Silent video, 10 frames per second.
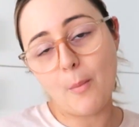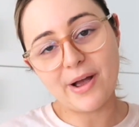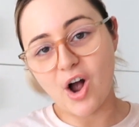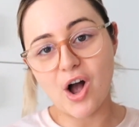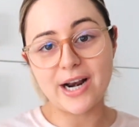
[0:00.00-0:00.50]
oh
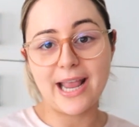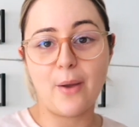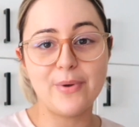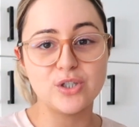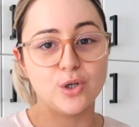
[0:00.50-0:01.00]
my God, I
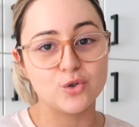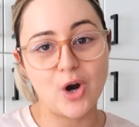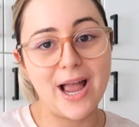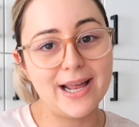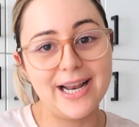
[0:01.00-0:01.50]
can't wait till you
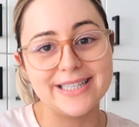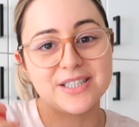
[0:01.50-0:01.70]
try it.